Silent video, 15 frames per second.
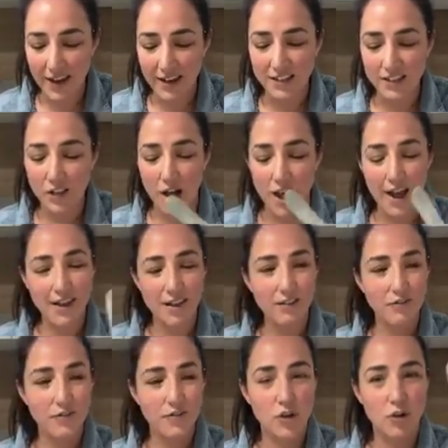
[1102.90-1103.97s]
layers, so I
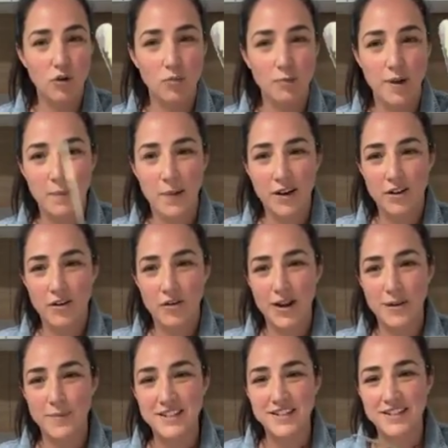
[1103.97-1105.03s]
can feel my
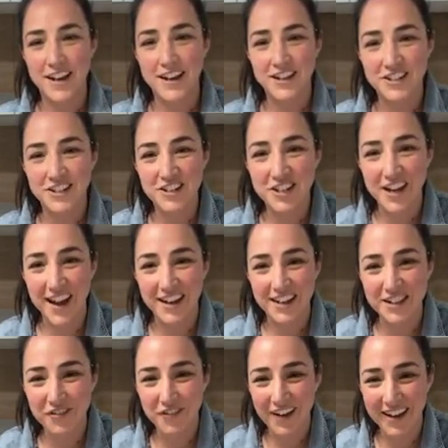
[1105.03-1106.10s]
buttercream is starting to
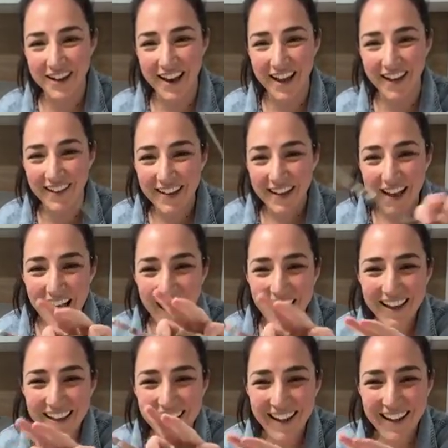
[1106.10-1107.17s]
change right now.
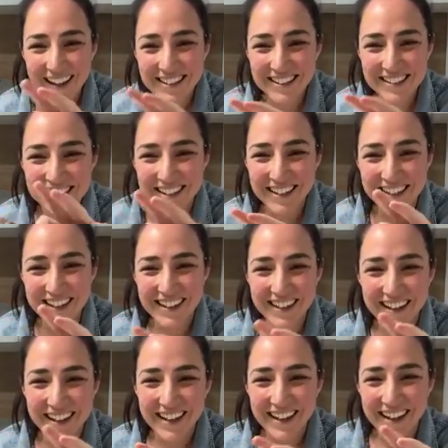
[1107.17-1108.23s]
Hi guys.
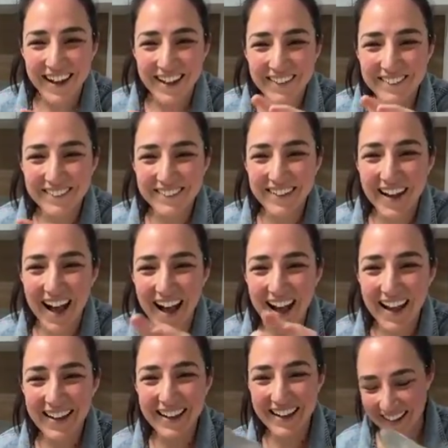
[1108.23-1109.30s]
Oh,
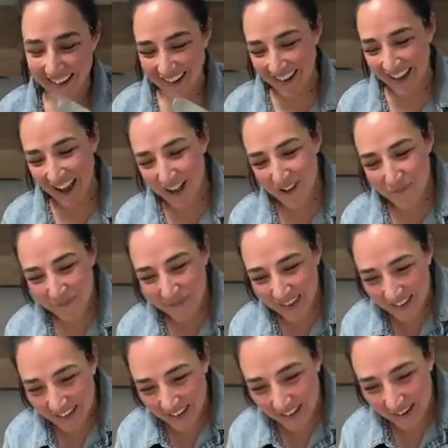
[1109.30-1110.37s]
hi.
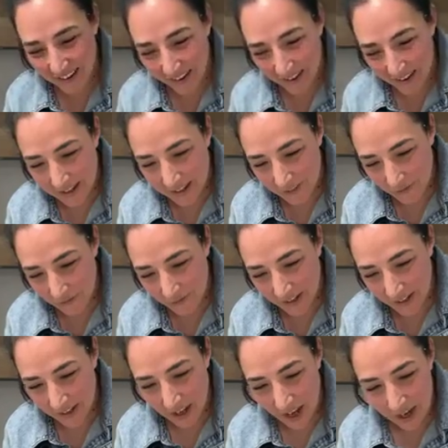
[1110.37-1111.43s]
I can
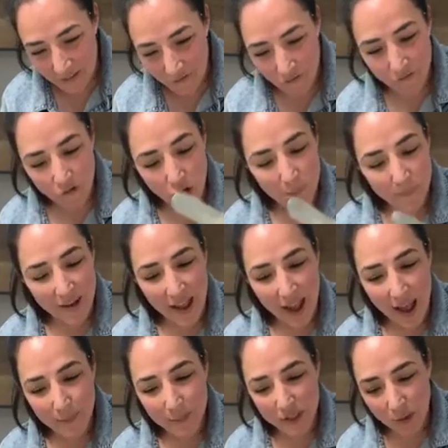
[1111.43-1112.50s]
feel it kind of firming
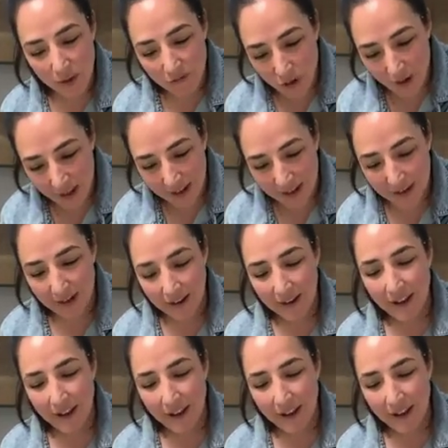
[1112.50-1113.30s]
up, so I've got,